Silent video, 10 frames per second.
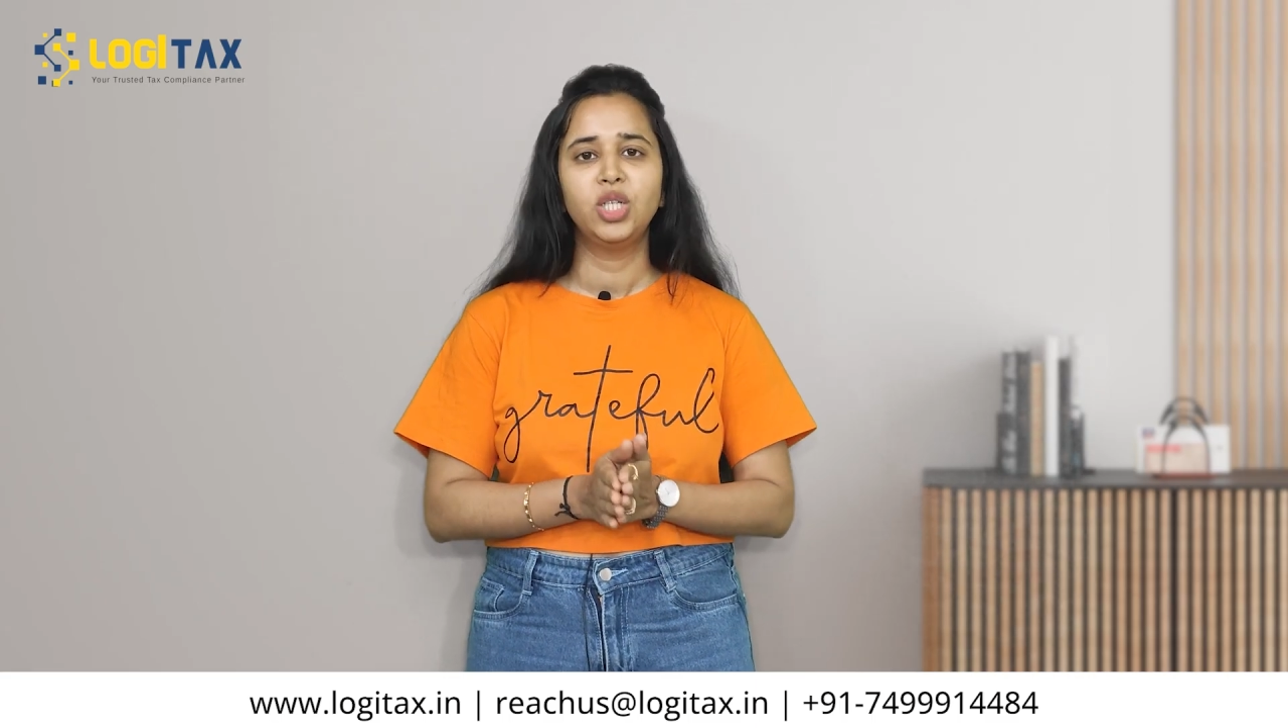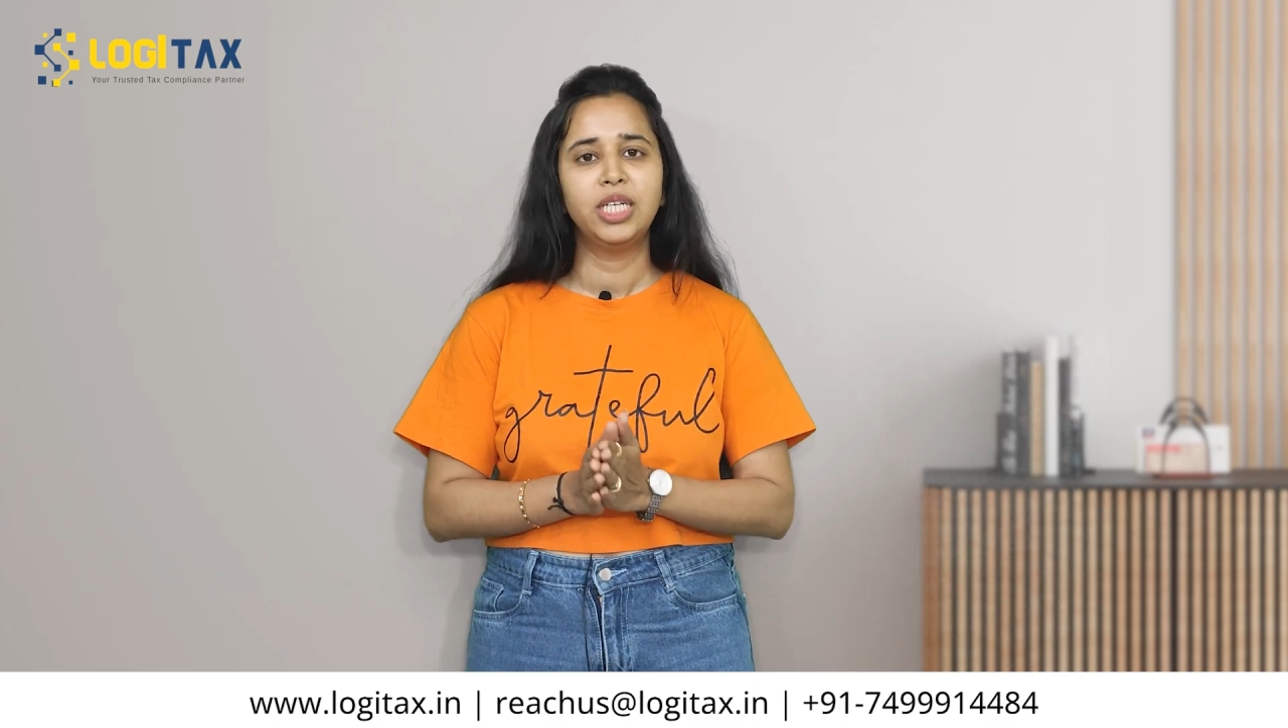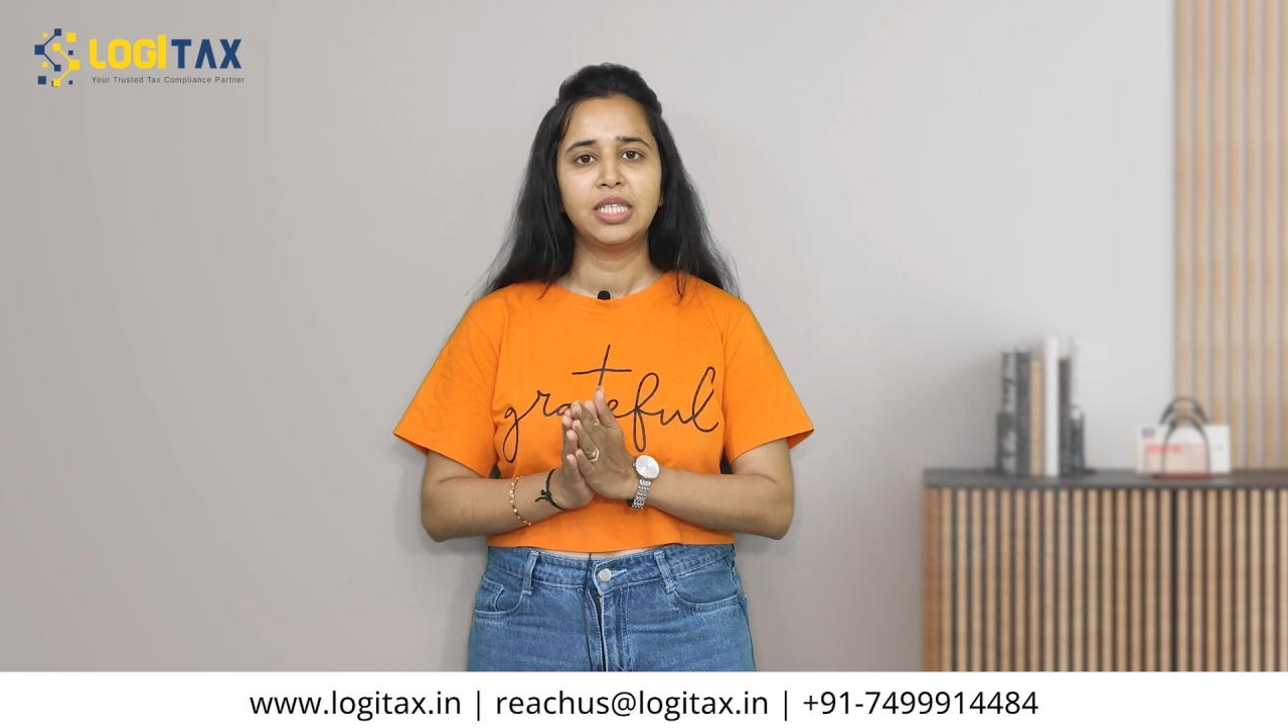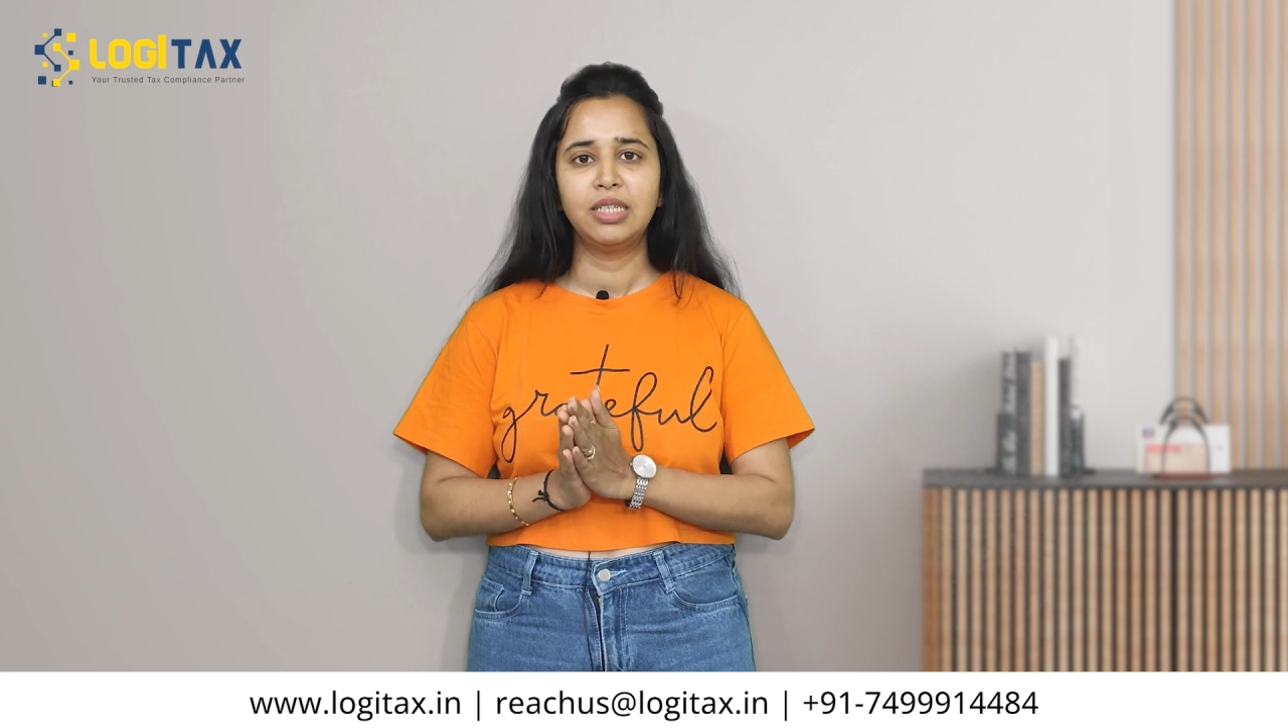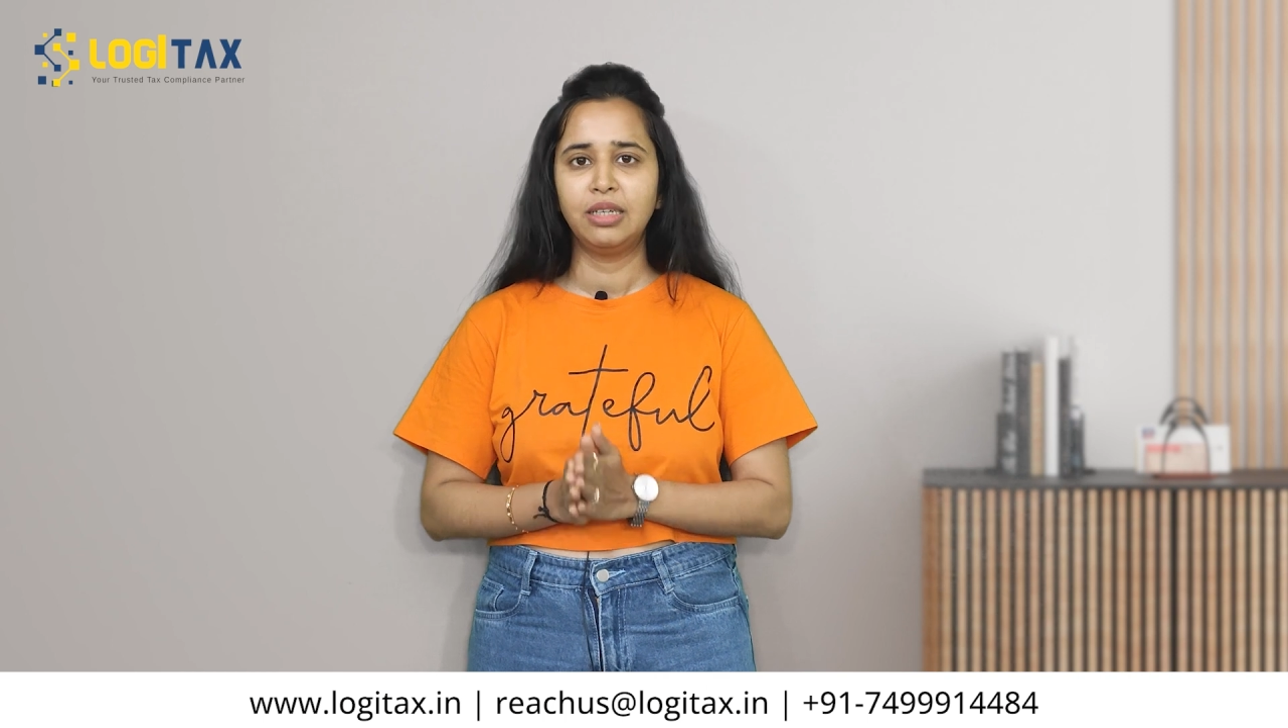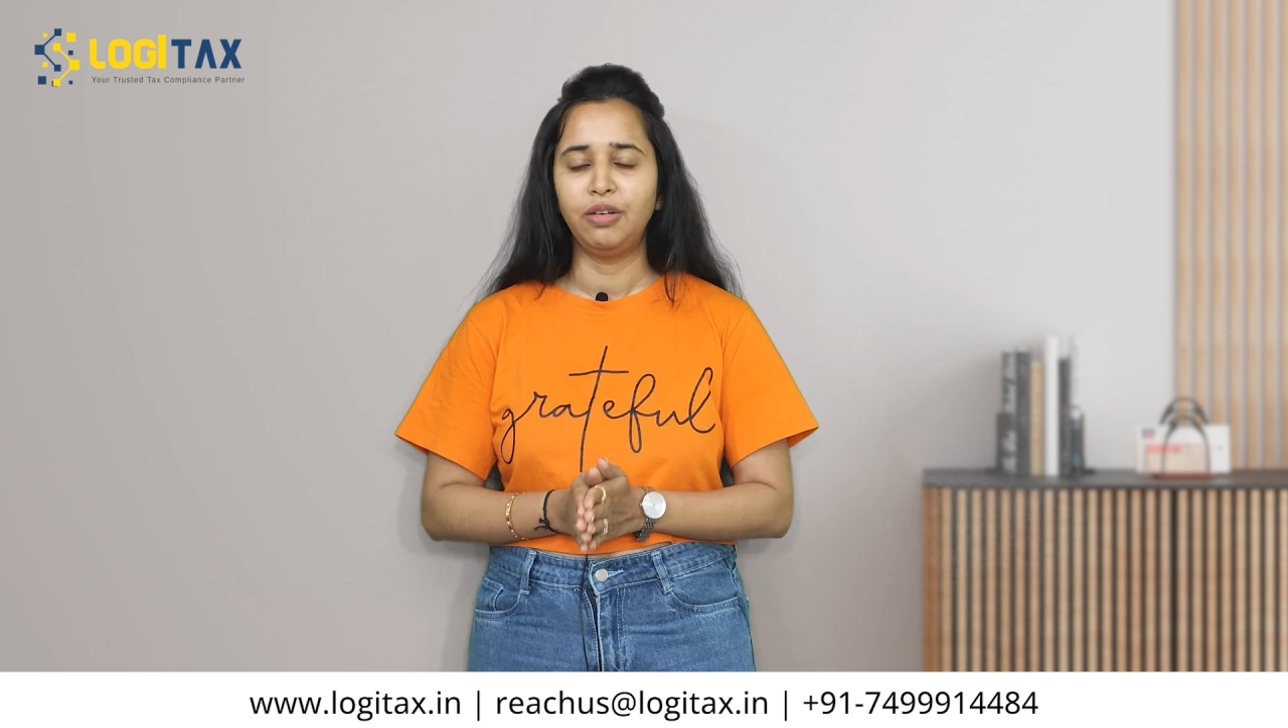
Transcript: GST